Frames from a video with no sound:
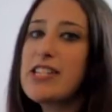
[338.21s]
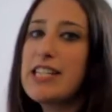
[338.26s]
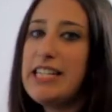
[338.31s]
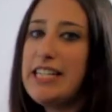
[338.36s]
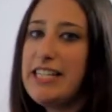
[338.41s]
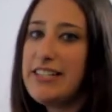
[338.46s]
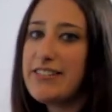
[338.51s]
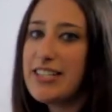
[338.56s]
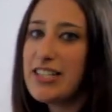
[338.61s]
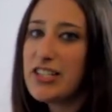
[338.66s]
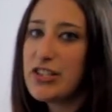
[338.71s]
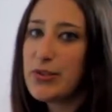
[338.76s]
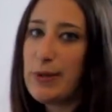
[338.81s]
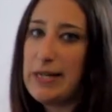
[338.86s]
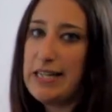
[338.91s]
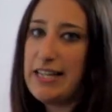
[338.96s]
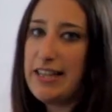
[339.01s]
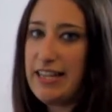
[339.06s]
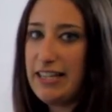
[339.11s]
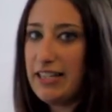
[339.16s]
the easiest way
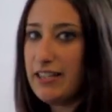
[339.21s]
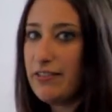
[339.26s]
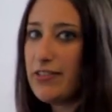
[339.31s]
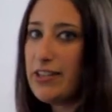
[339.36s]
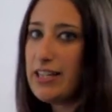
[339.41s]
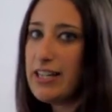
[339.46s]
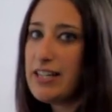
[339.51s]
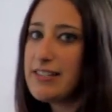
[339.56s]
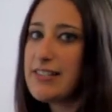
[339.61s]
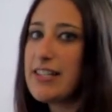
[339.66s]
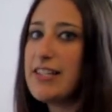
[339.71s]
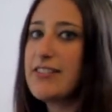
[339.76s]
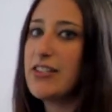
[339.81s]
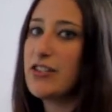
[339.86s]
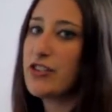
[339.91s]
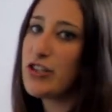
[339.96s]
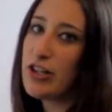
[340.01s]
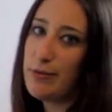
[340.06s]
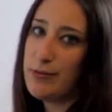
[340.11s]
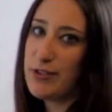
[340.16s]
to think of things is in
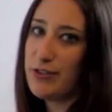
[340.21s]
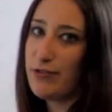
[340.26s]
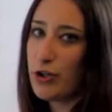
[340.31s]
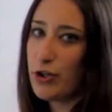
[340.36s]
terms of a